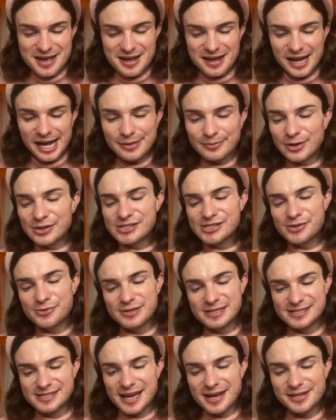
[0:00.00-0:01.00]
I'm also
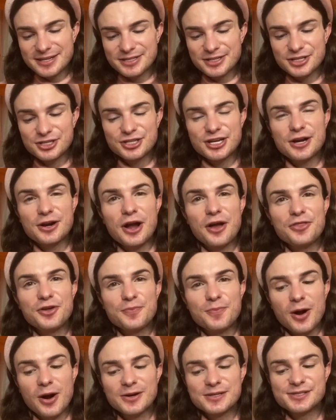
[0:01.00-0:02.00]
excited to share other
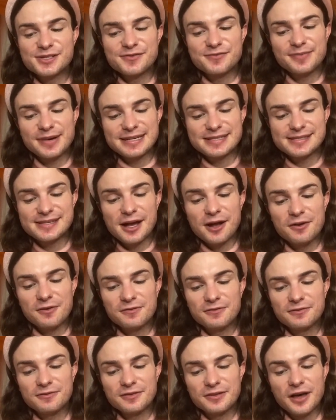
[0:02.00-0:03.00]
parts of myself
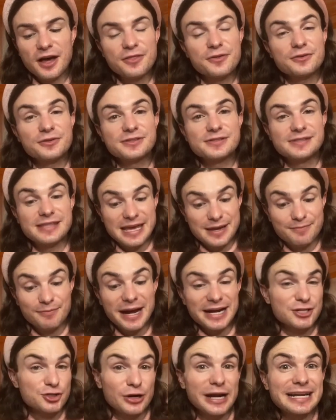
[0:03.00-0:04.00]
other than
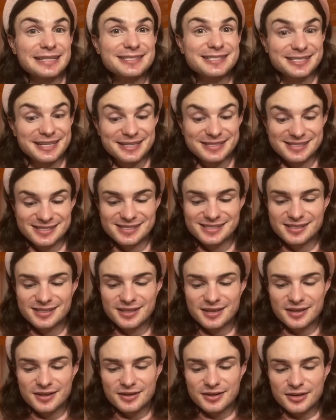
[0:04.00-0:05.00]
my transness.
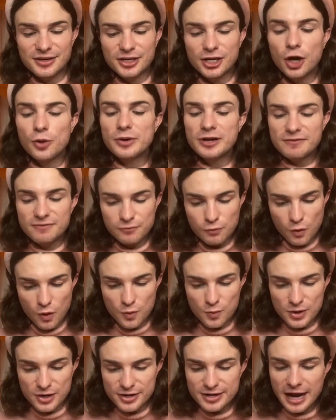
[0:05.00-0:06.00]
Going
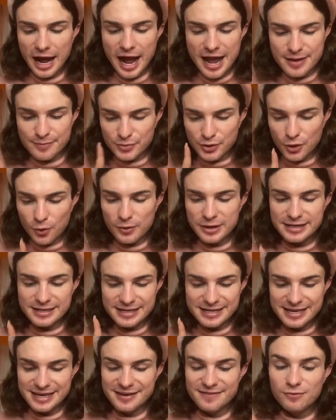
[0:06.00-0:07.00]
forward, I am going to
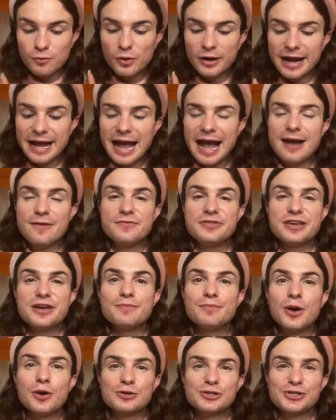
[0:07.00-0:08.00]
give what I have the
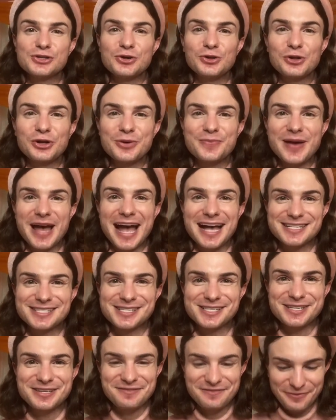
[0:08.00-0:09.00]
emotional
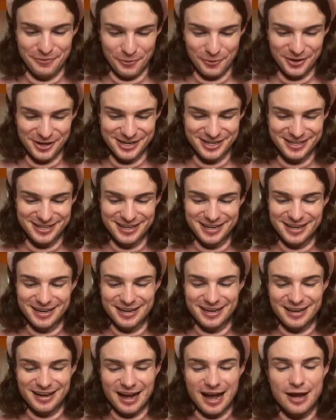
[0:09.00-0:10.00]
capacity for.
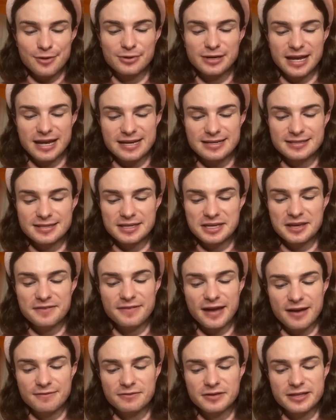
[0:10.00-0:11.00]
I would hate to give
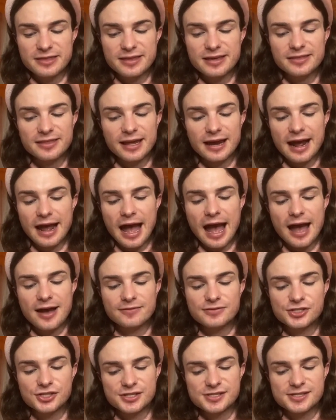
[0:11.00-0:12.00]
everything that I
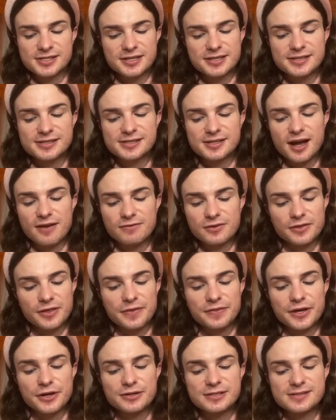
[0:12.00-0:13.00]
have just to discover
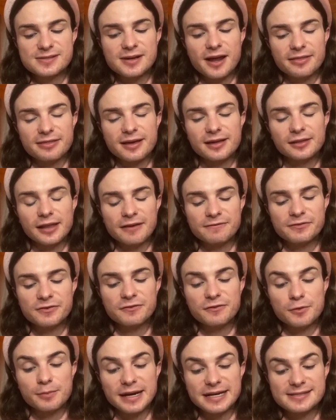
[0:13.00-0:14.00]
that there is nothing left
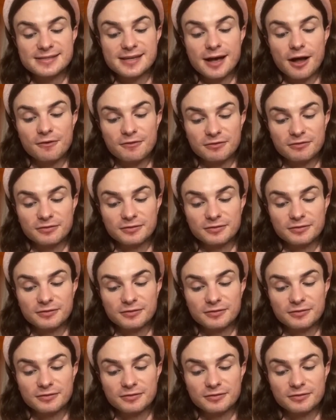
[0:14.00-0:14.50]
for myself.